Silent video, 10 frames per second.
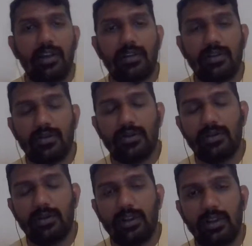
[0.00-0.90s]

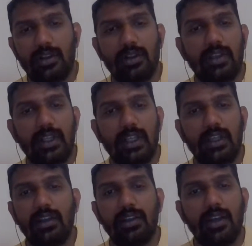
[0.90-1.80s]
So
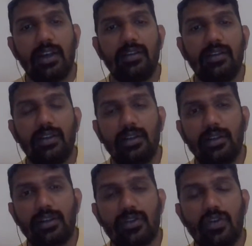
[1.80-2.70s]

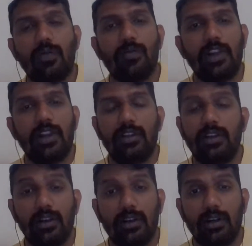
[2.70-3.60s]
the scope will,
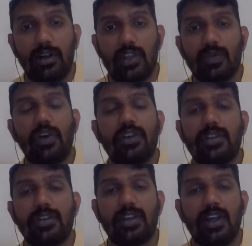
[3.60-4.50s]
the
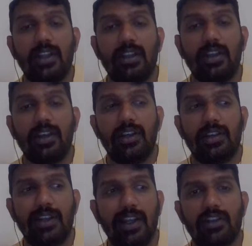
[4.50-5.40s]
responses and the
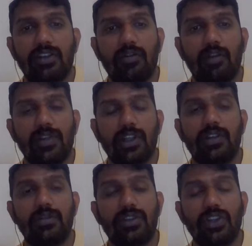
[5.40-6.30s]
selection of
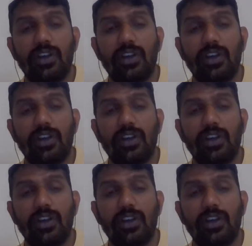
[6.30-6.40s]
objective